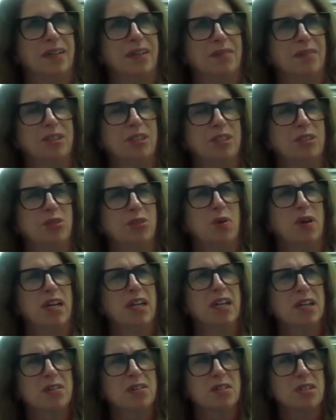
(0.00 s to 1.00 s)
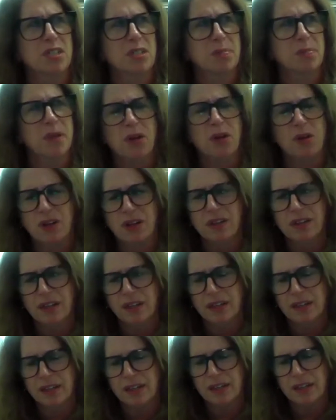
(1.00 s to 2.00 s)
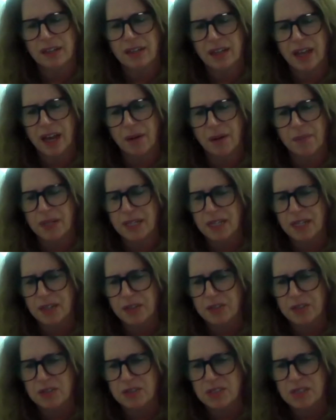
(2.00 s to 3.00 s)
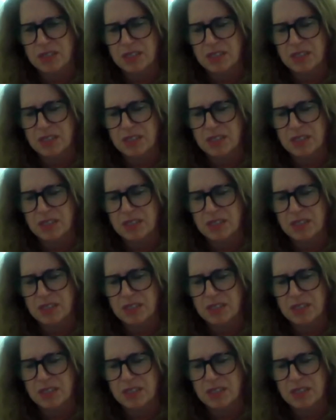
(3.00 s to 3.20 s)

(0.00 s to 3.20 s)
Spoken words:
Was it 20 years it's been on? How many years?